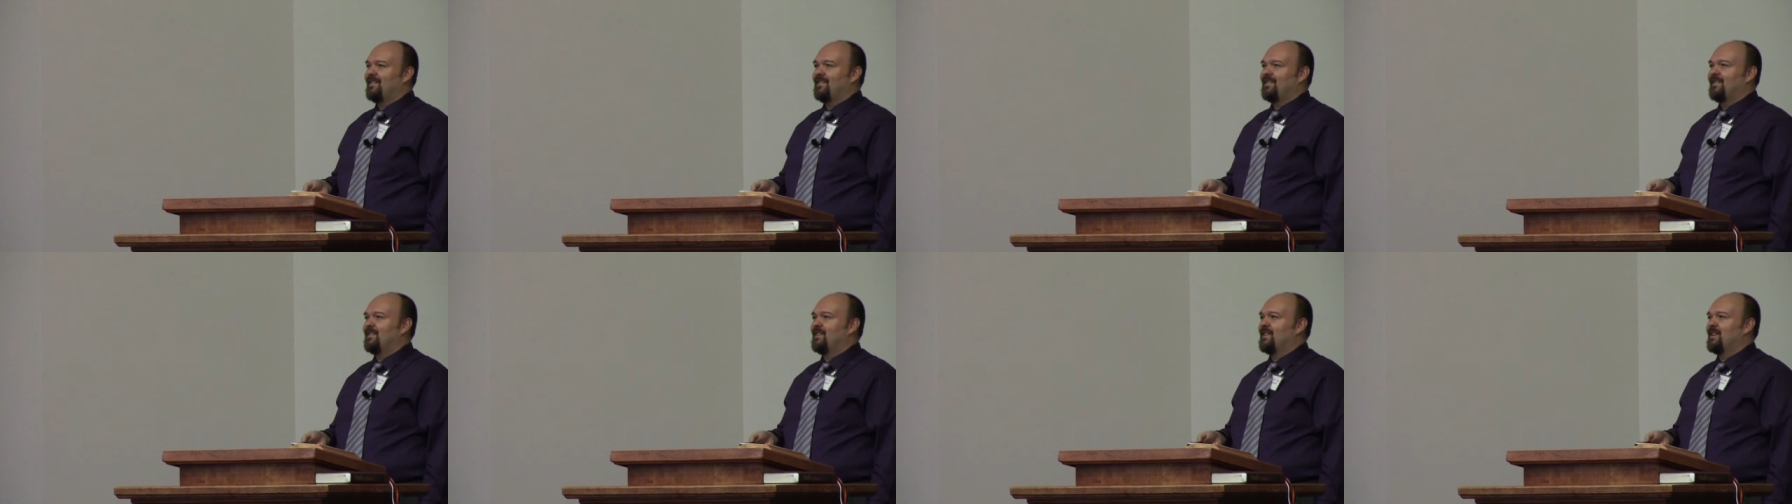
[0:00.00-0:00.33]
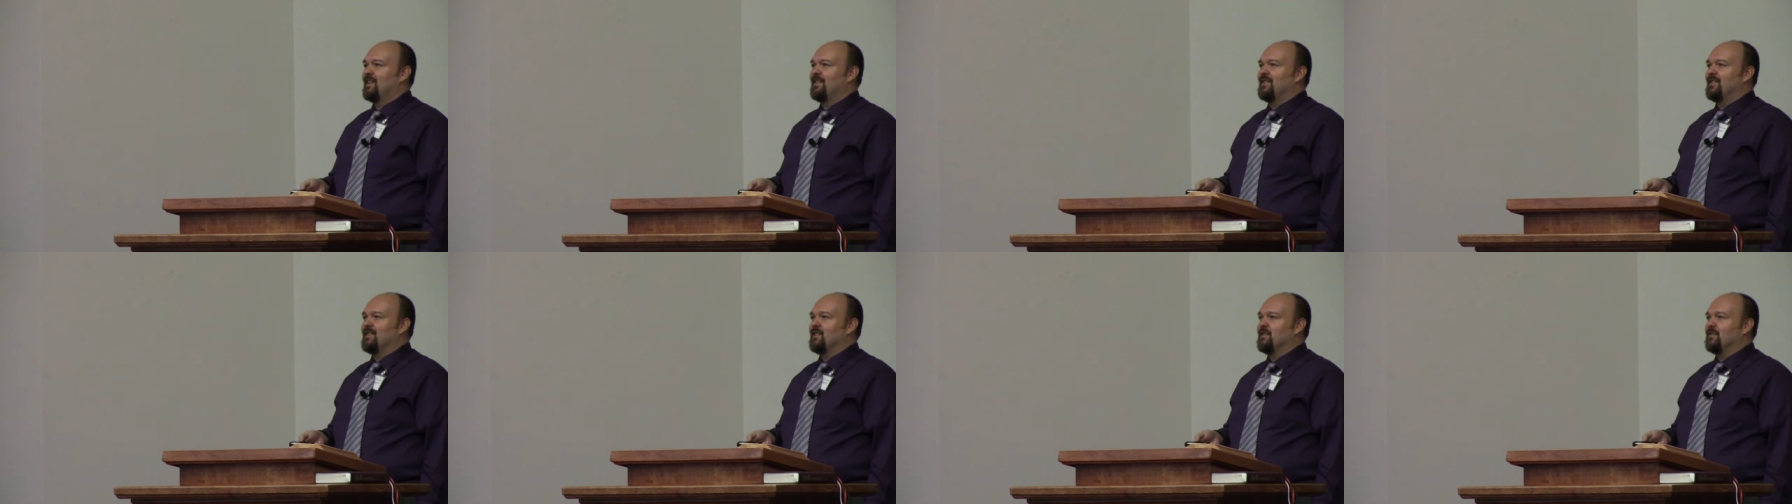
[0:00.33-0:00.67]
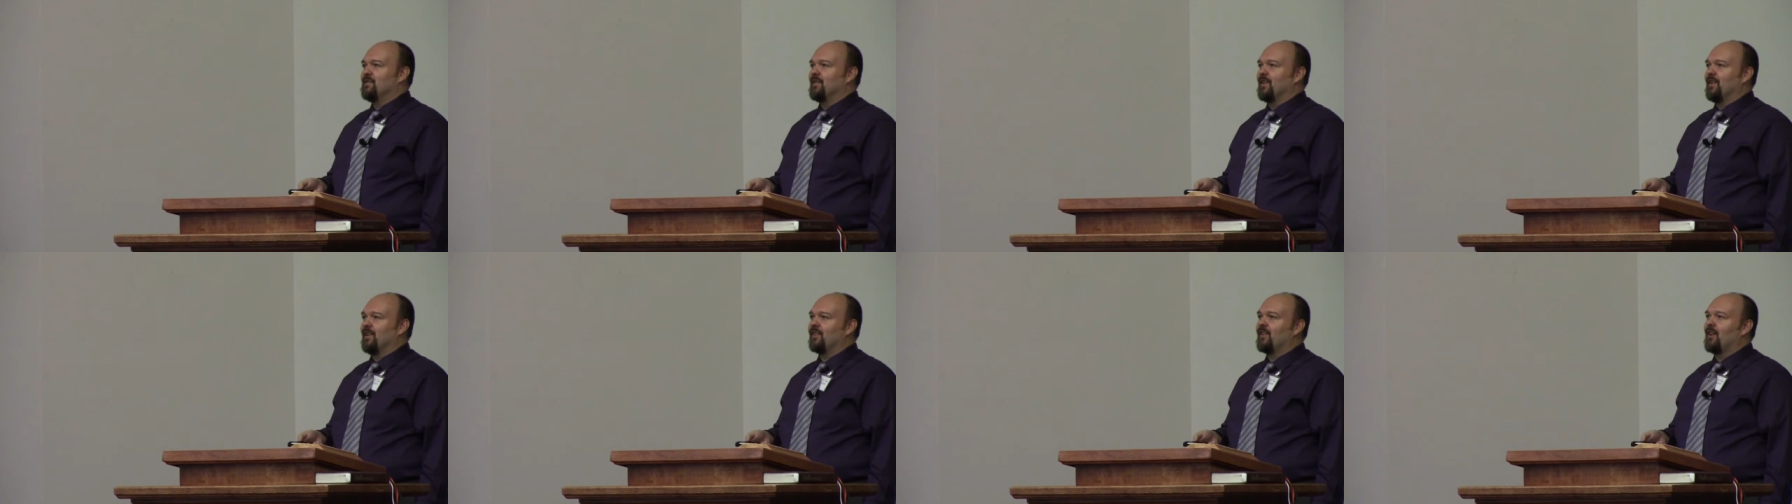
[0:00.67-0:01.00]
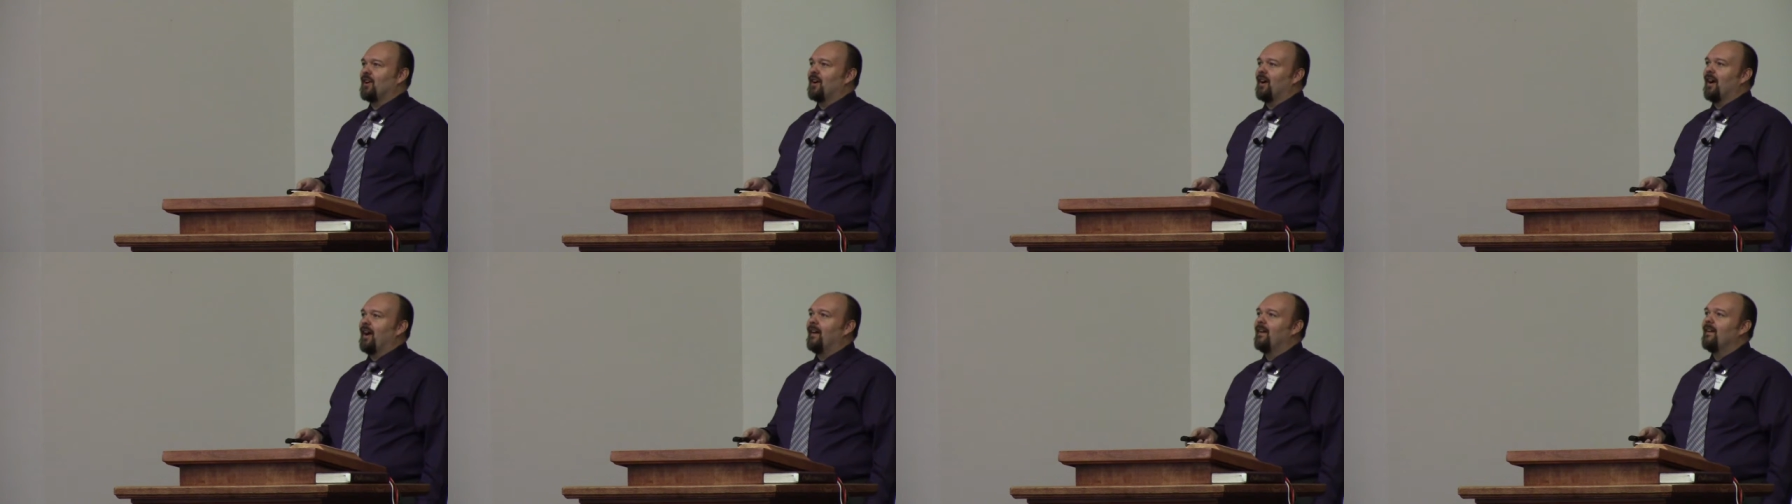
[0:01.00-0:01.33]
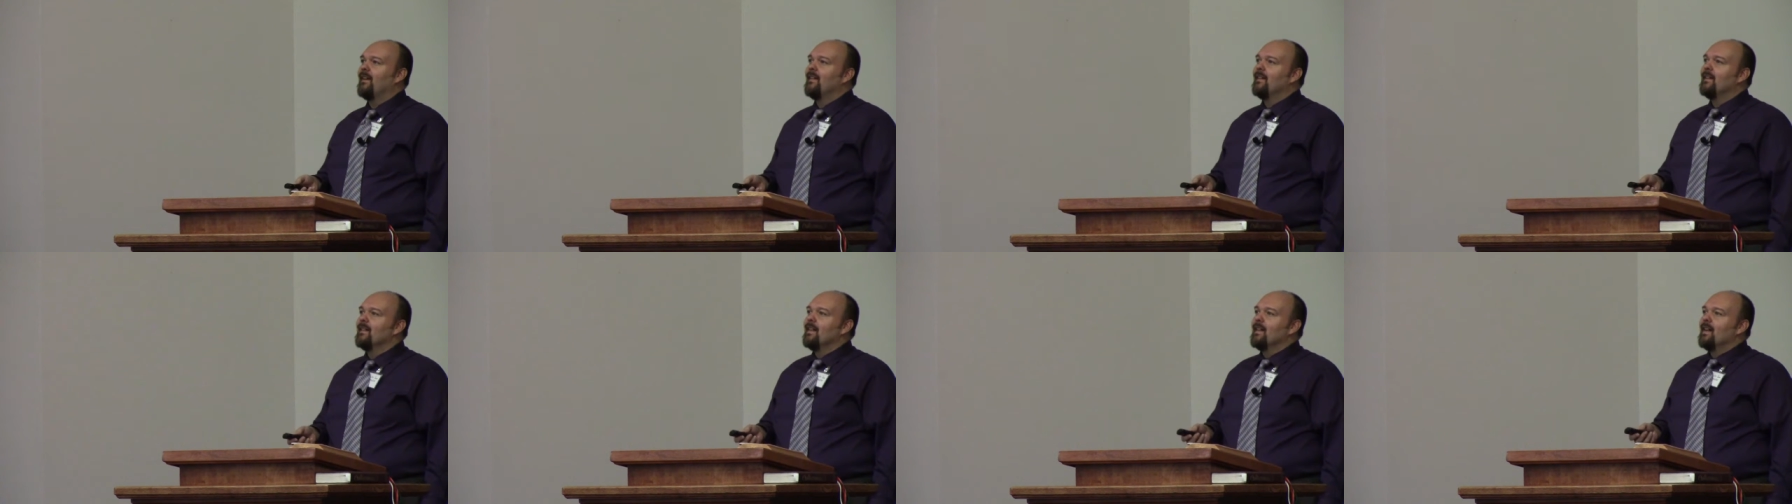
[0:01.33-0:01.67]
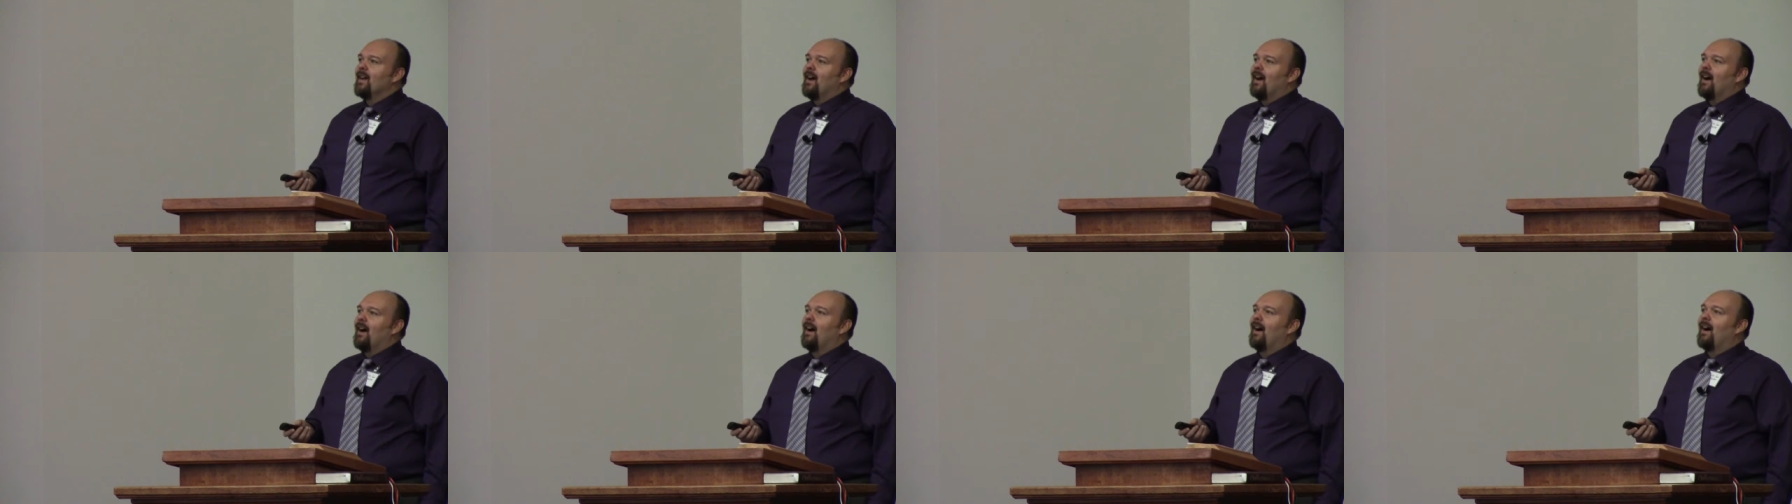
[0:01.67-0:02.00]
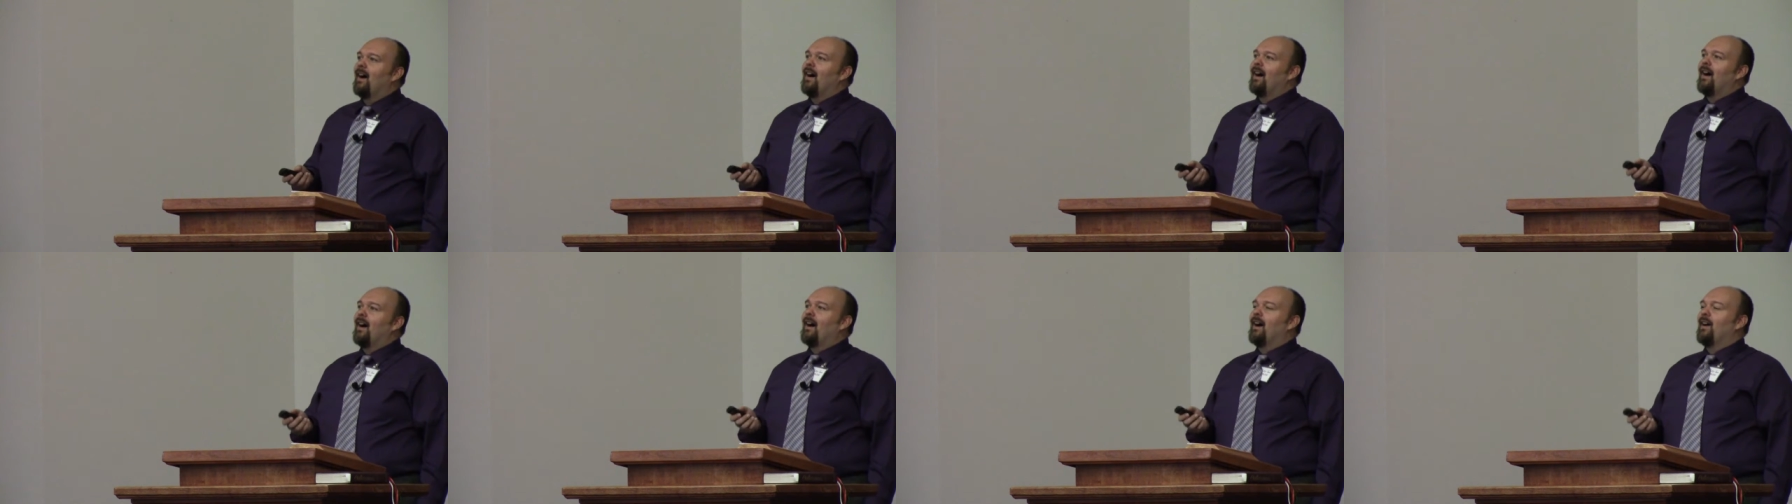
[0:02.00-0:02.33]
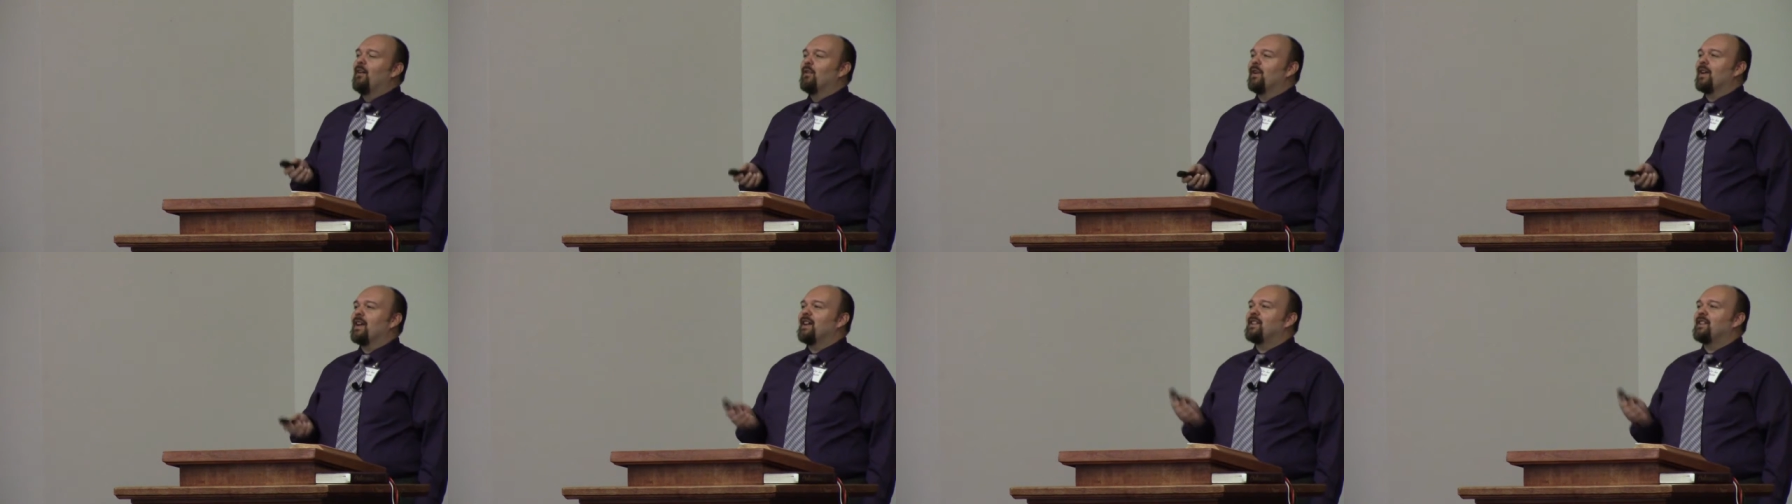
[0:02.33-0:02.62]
What a doofus. All right. We're